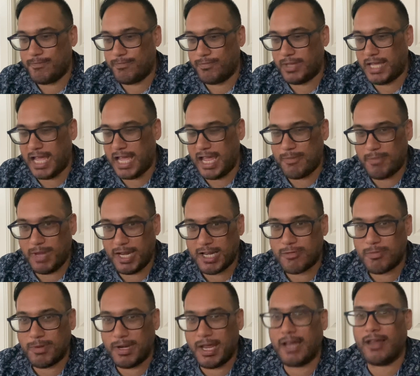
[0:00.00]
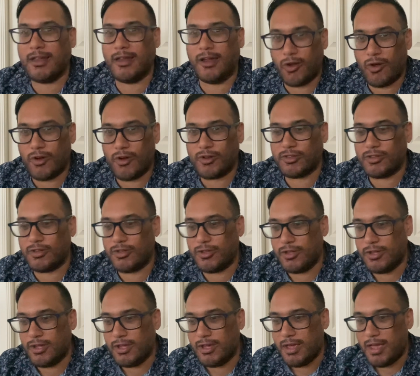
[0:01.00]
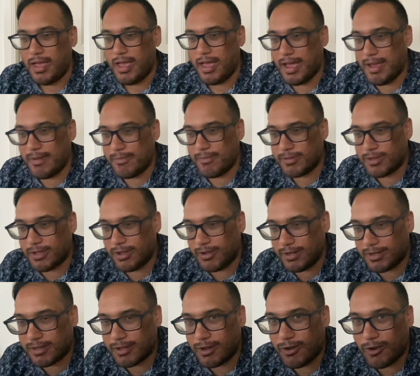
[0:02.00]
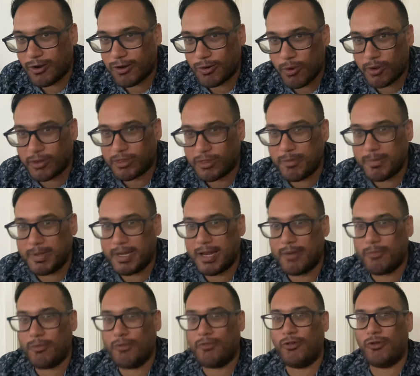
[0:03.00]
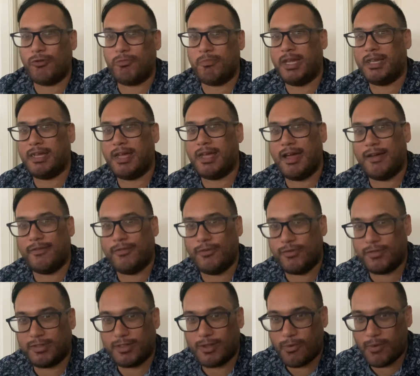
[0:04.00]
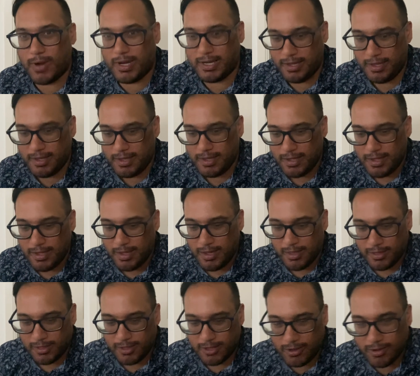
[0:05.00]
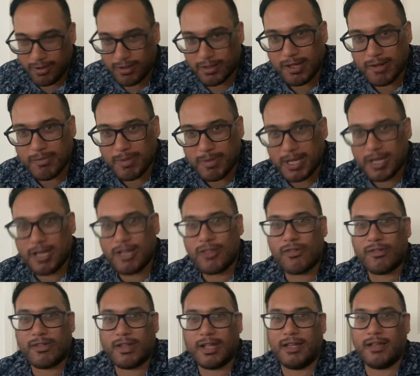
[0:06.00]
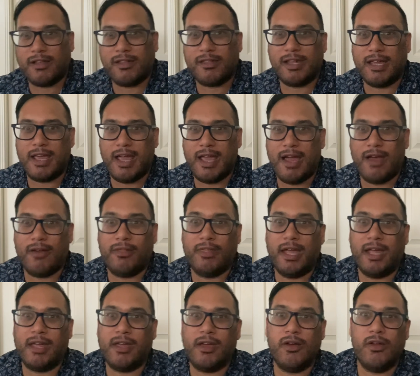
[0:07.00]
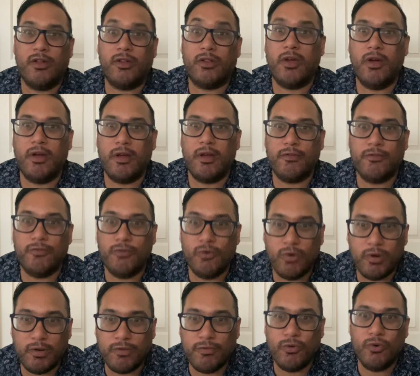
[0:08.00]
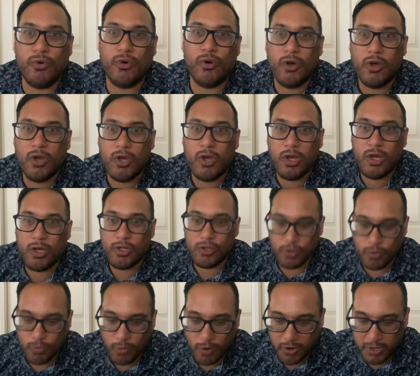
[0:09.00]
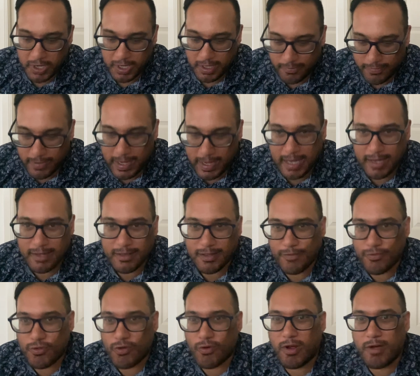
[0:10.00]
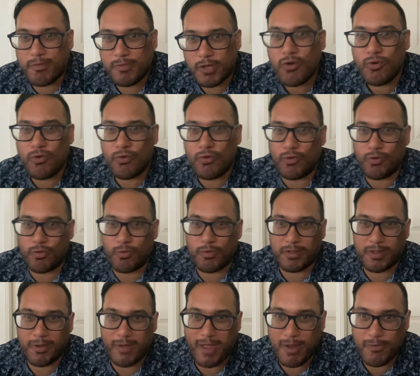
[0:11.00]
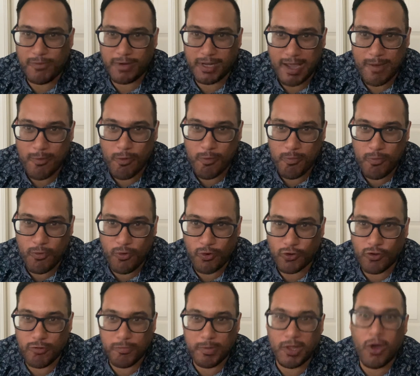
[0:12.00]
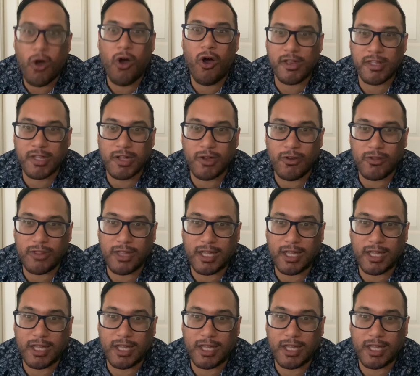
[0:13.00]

game management out of the lot. So there's a lot of work to be done with Luke Metcalf, who's the runner. So it's going to be interesting to see how that goes going forward for you Warriors fans. If Jahrome Hughes was able to come on board, could be the icing on the